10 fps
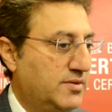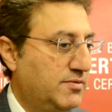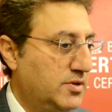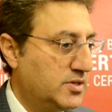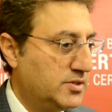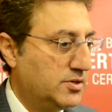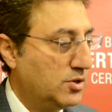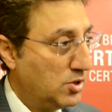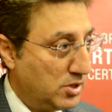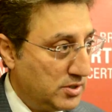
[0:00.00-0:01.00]
to have learned a
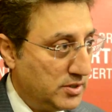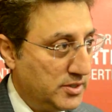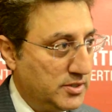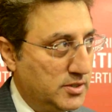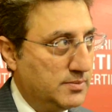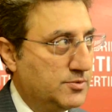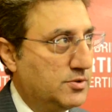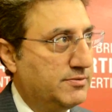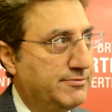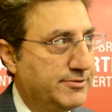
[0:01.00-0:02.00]
lot in terms
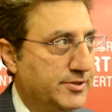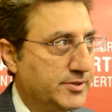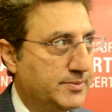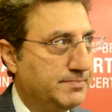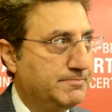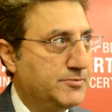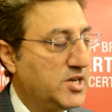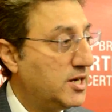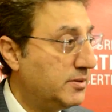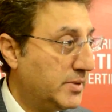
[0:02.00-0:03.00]
of uh,
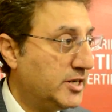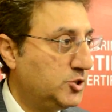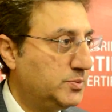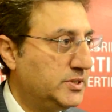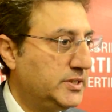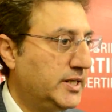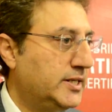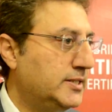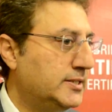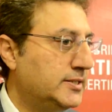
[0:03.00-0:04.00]
talent management
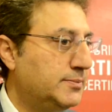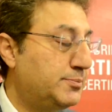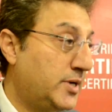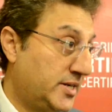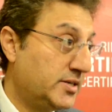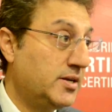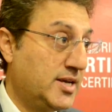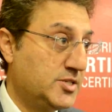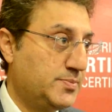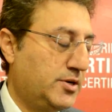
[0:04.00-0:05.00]
and uh, the practical
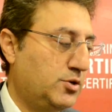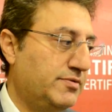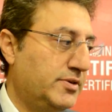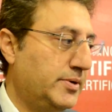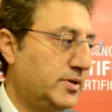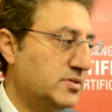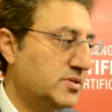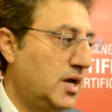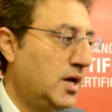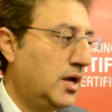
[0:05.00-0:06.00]
aspect of it, because
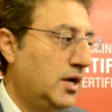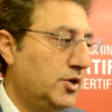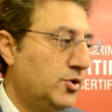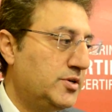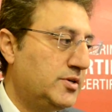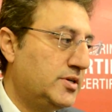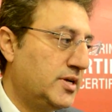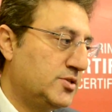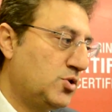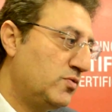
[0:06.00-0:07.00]
you know, it
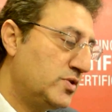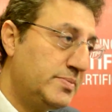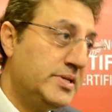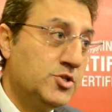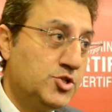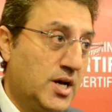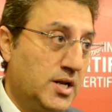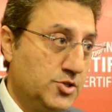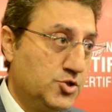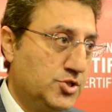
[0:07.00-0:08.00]
has always been a
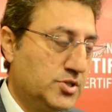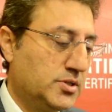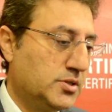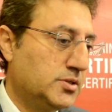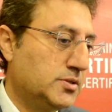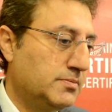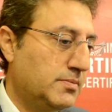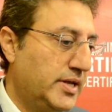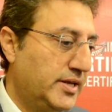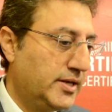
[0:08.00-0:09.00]
challenge uh,
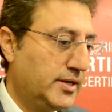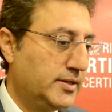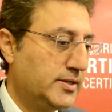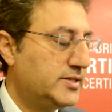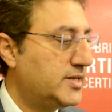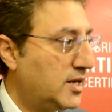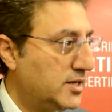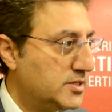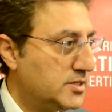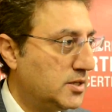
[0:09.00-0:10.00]
linking the
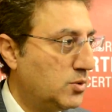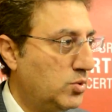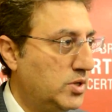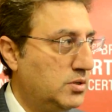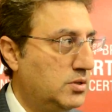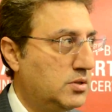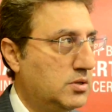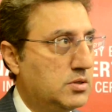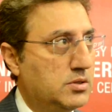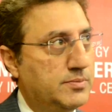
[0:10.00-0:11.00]
talent with
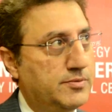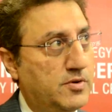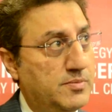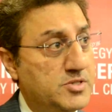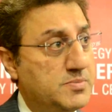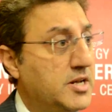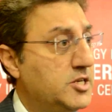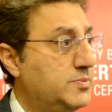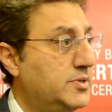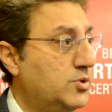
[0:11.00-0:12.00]
uh, the performance
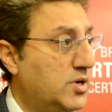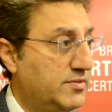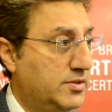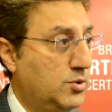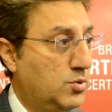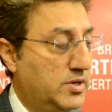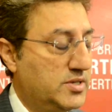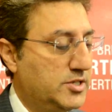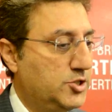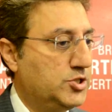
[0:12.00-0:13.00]
management you have in the
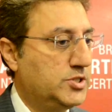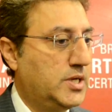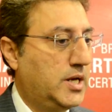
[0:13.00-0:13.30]
organization